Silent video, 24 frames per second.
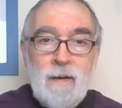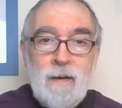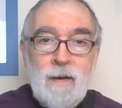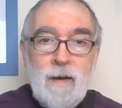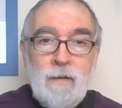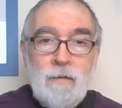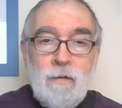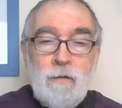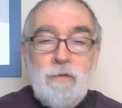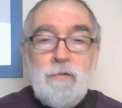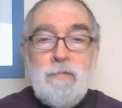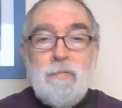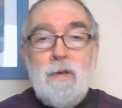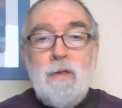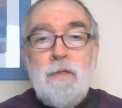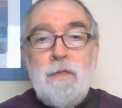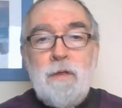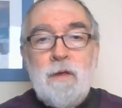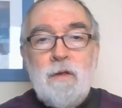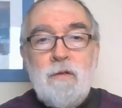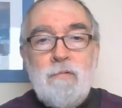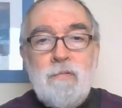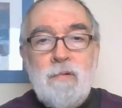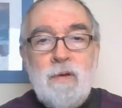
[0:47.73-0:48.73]
And there's three
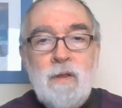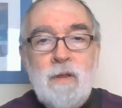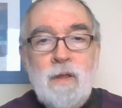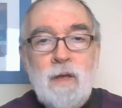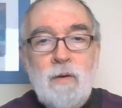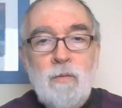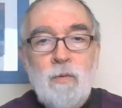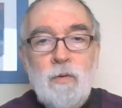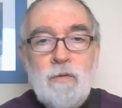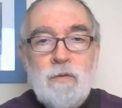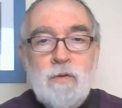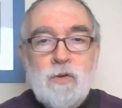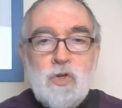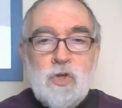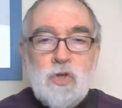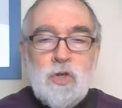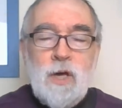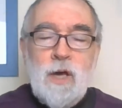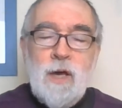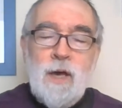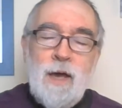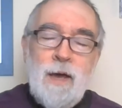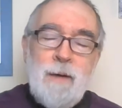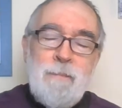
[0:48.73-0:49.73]
things really I want to
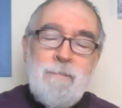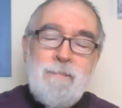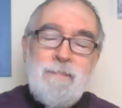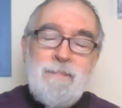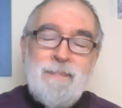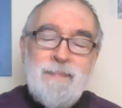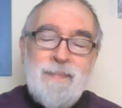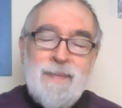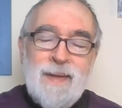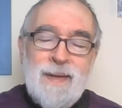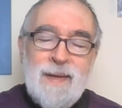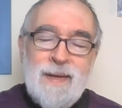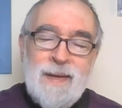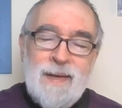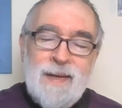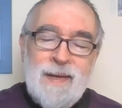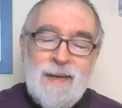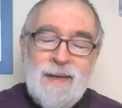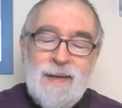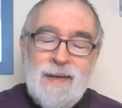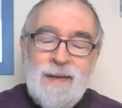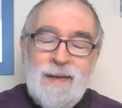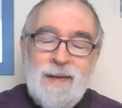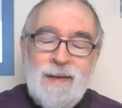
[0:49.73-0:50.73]
share,
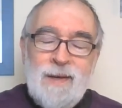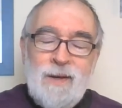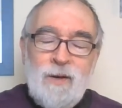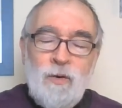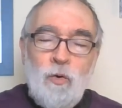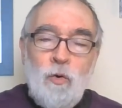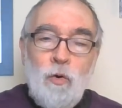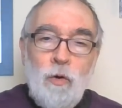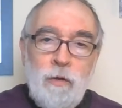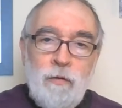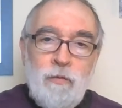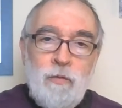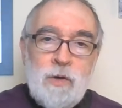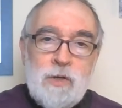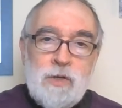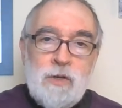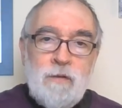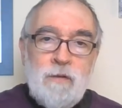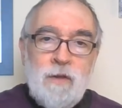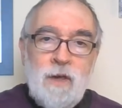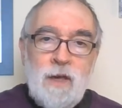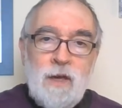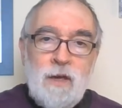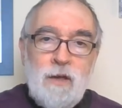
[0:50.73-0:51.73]
all of which are
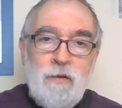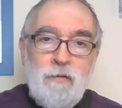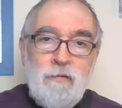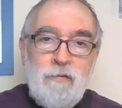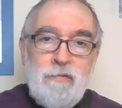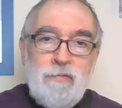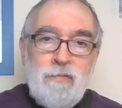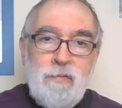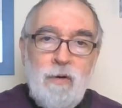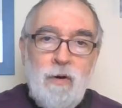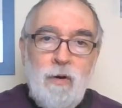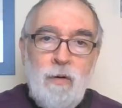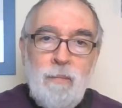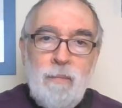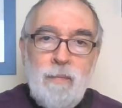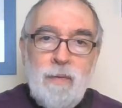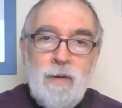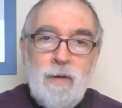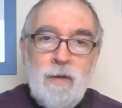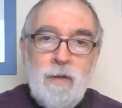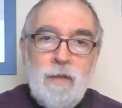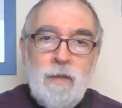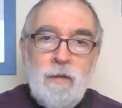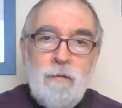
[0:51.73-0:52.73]
taken from
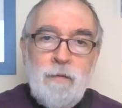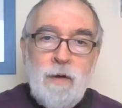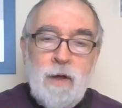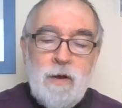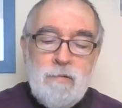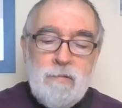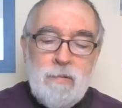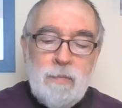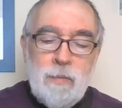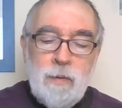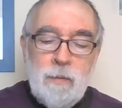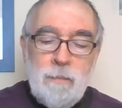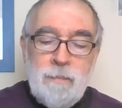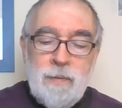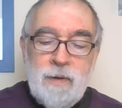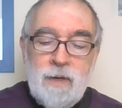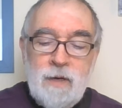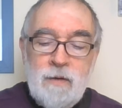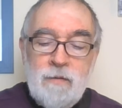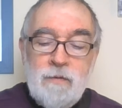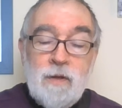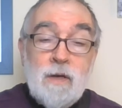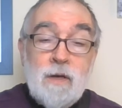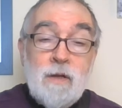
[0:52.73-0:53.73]
the Venerable
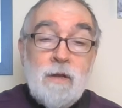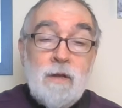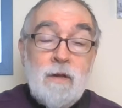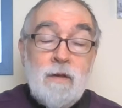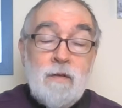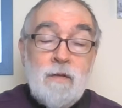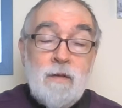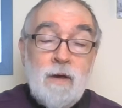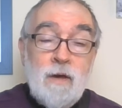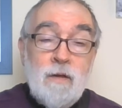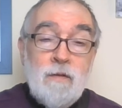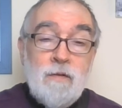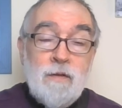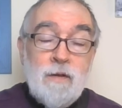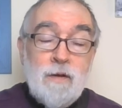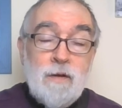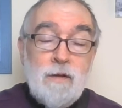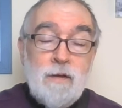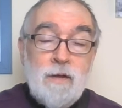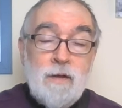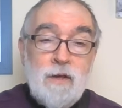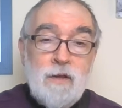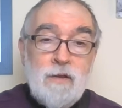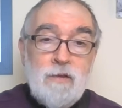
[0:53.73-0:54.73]
Bede's
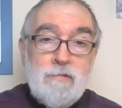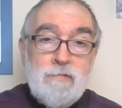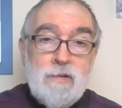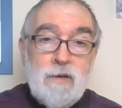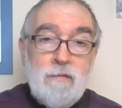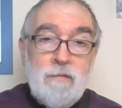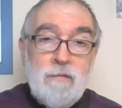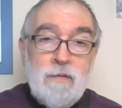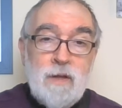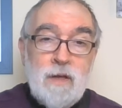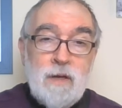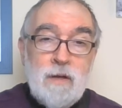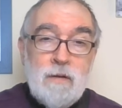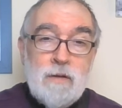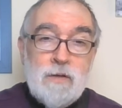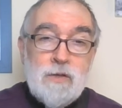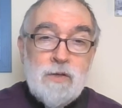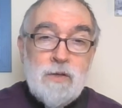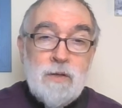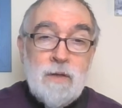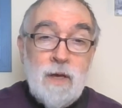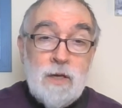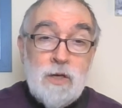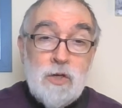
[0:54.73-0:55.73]
Ecclesiastical History of the
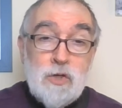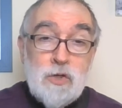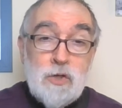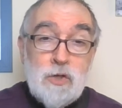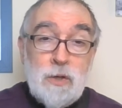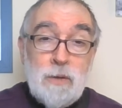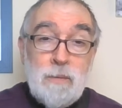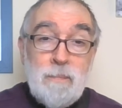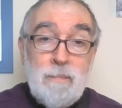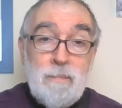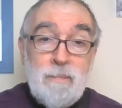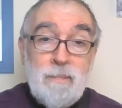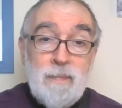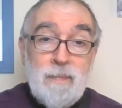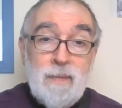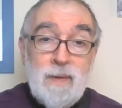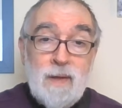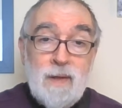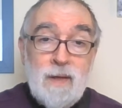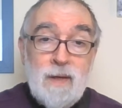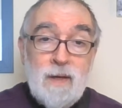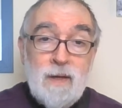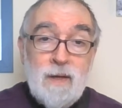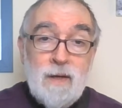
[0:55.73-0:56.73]
English Nation,
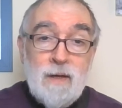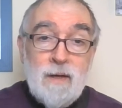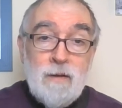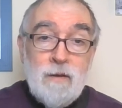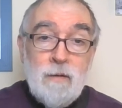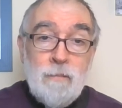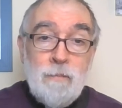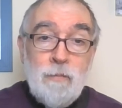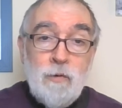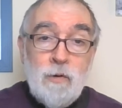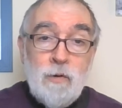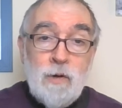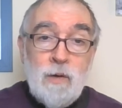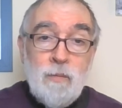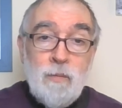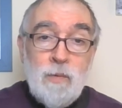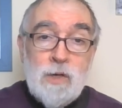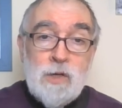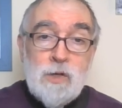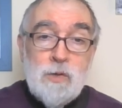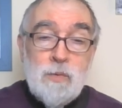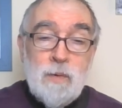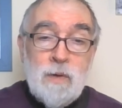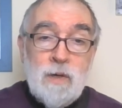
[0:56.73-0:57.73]
the book in
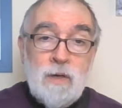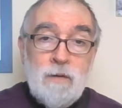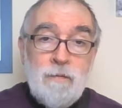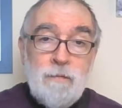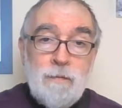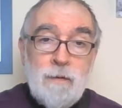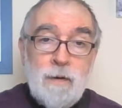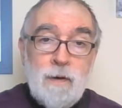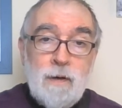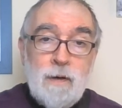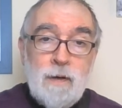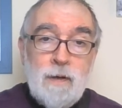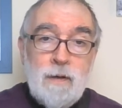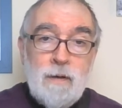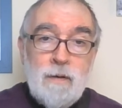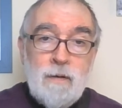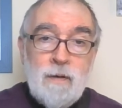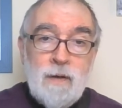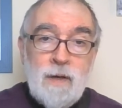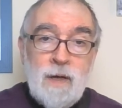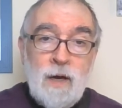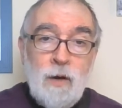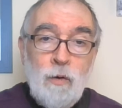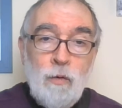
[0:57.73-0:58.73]
which we
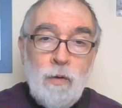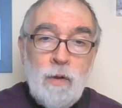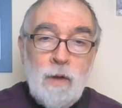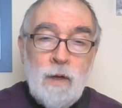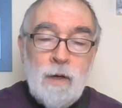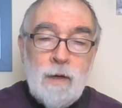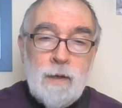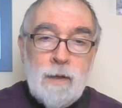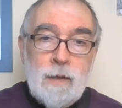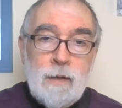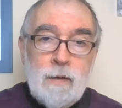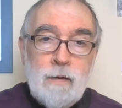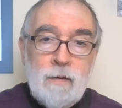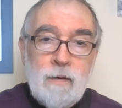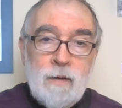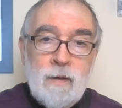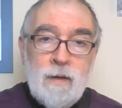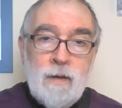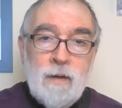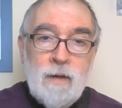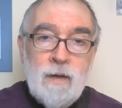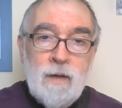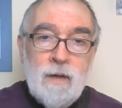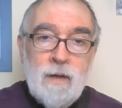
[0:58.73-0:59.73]
find outlined
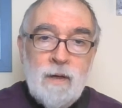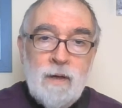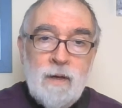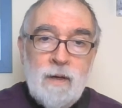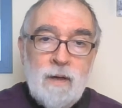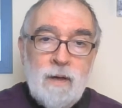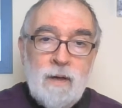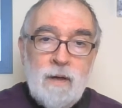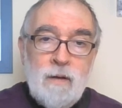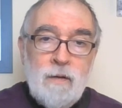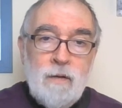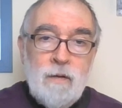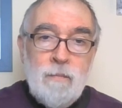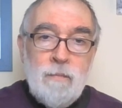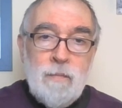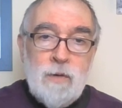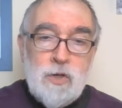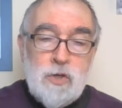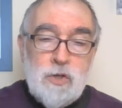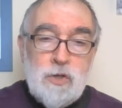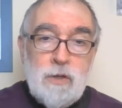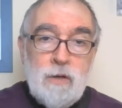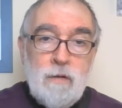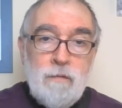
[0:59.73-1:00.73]
the
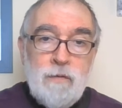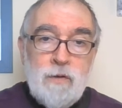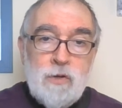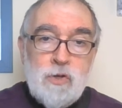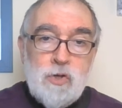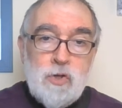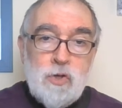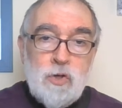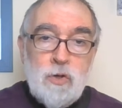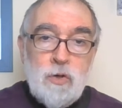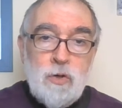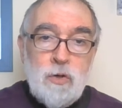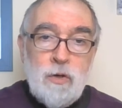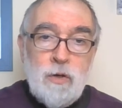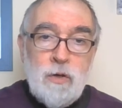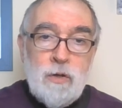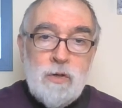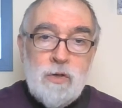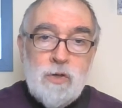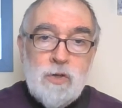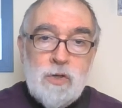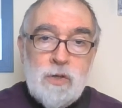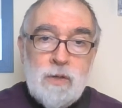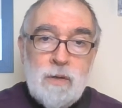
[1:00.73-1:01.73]
mission of the
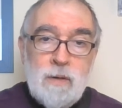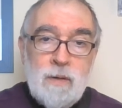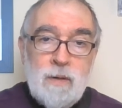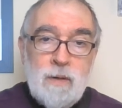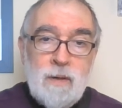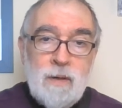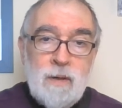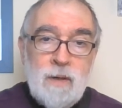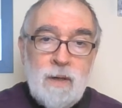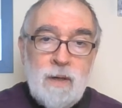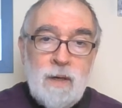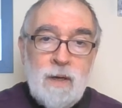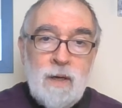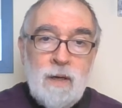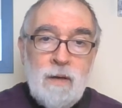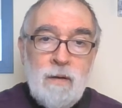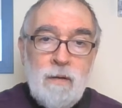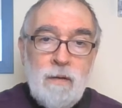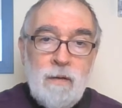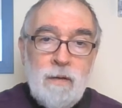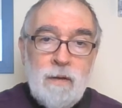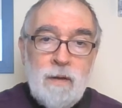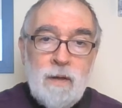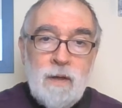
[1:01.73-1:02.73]
church
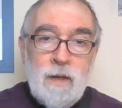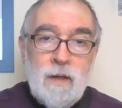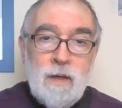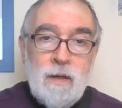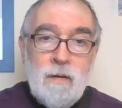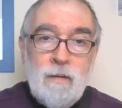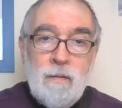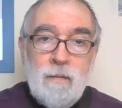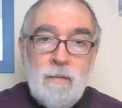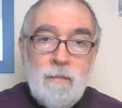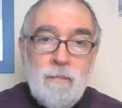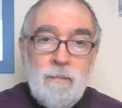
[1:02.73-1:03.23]
in the